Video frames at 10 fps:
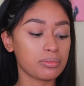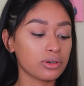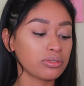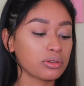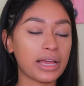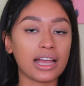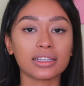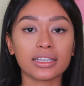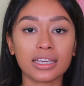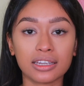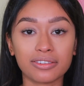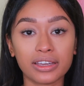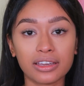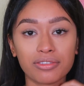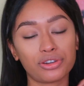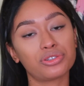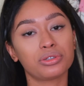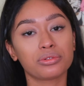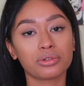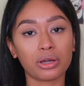a beautiful palette, and if I ever
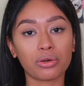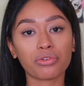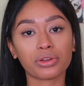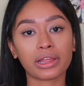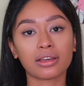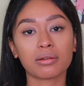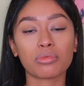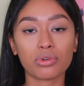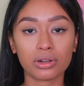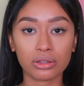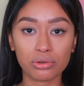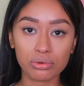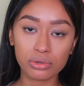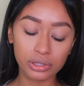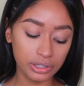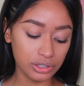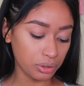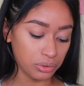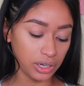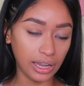do go for like a more cooler
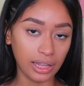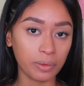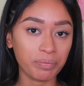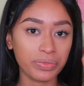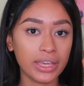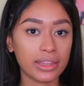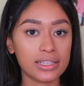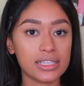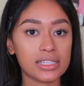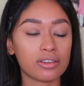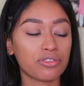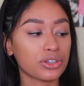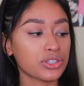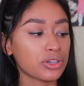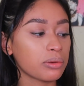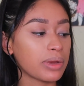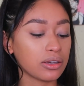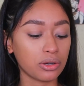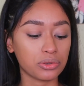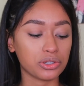toned eye, this is for sure my
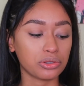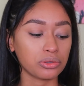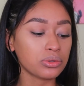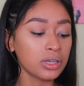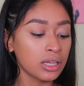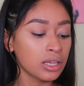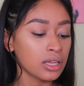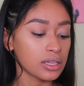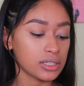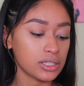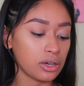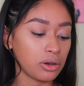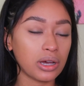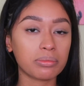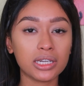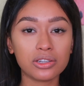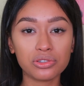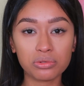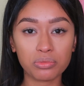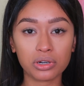go-to. So I'm gonna
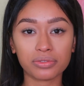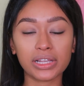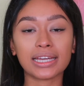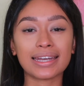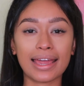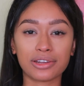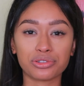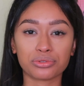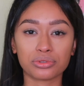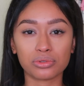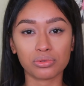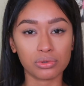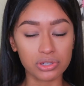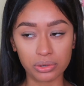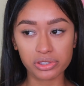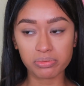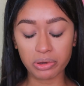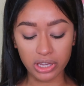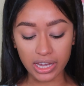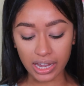do more of like a natural cool tone
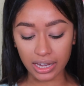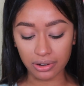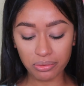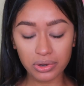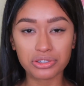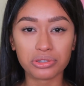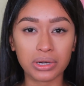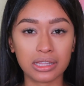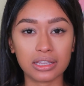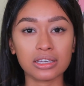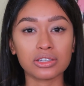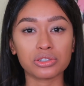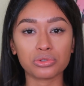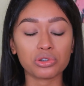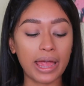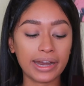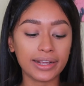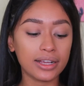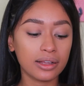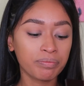smoky eye. I don't wanna do anything too
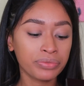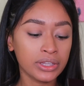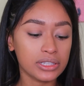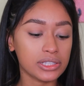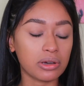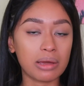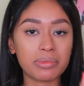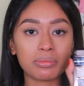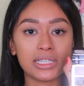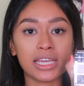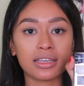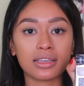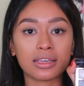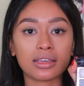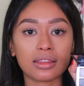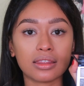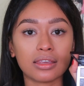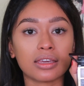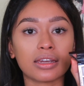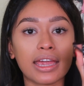dramatic. So I'm gonna be taking
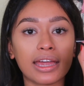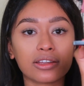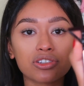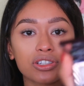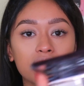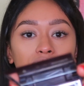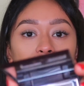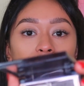the enhanced shade